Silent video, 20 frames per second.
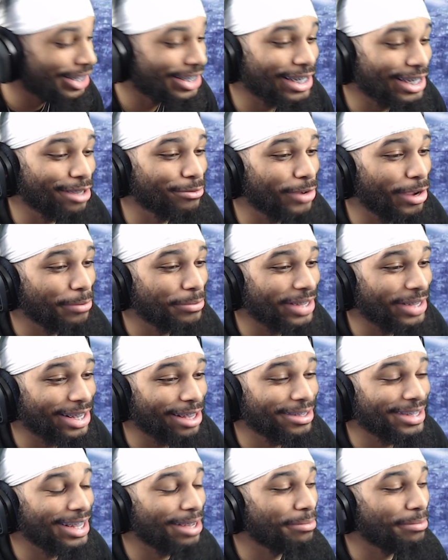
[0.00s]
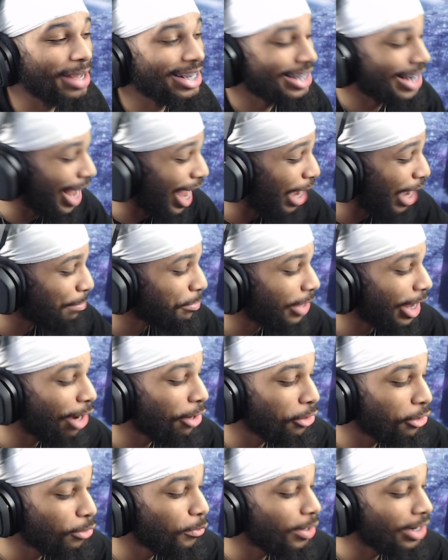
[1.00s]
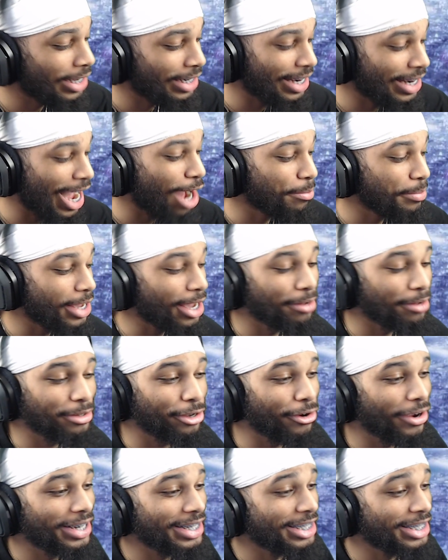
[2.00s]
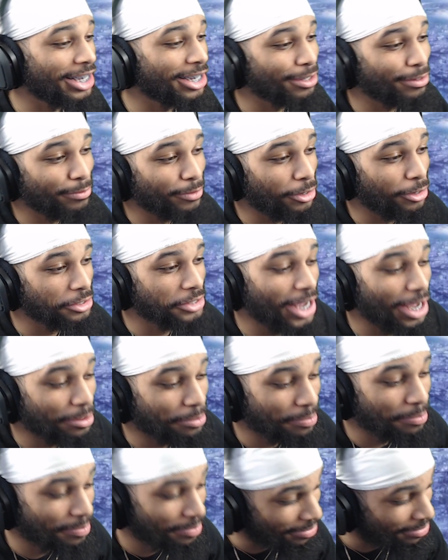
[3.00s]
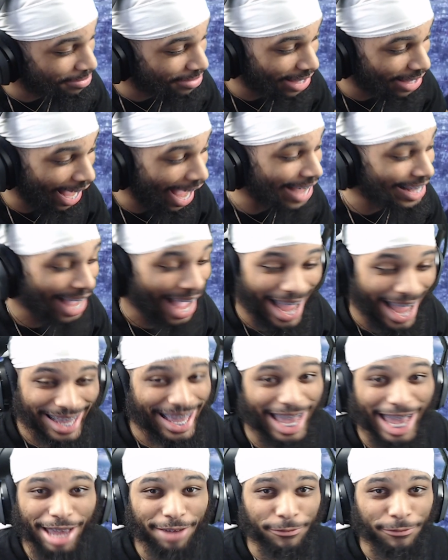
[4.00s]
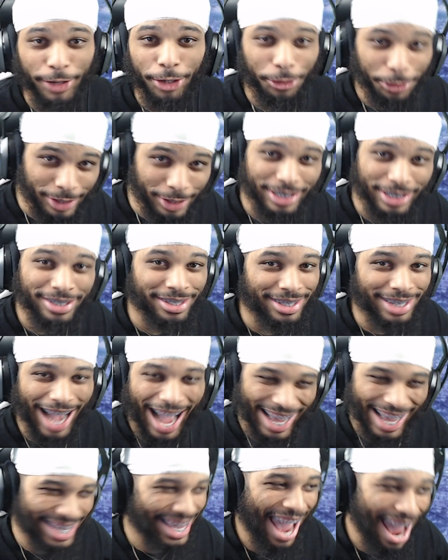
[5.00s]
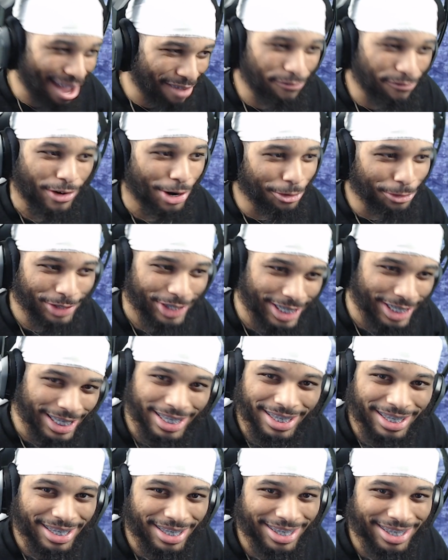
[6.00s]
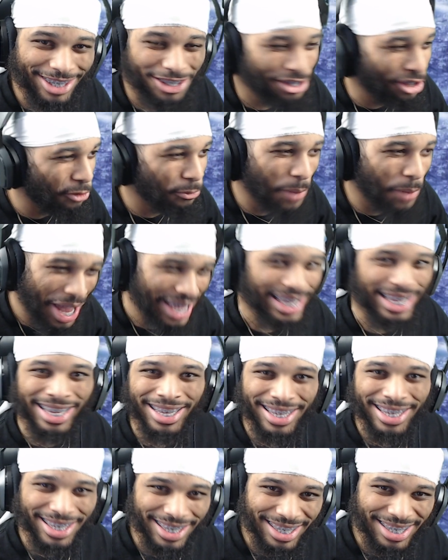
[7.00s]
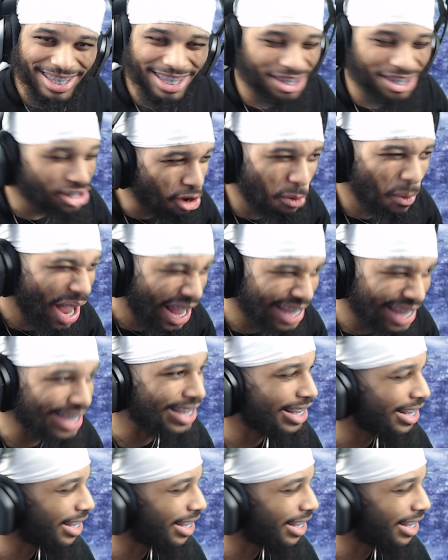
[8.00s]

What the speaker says: Chef Ramsay comes down my shit. I'll tell you what, I'll become the greatest cooker of all time. I can't fold. I can't fold. There's no way. There's no way.